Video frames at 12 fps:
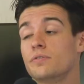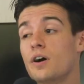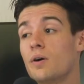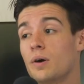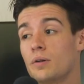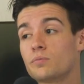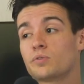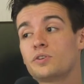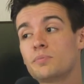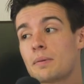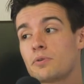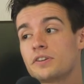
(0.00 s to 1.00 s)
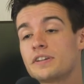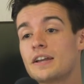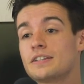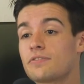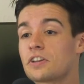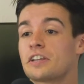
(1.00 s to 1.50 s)
you know, you remember the
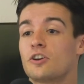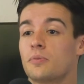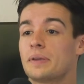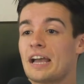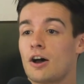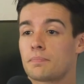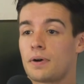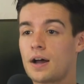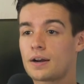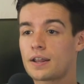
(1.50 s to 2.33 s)
days of the Hear Me Out podcast.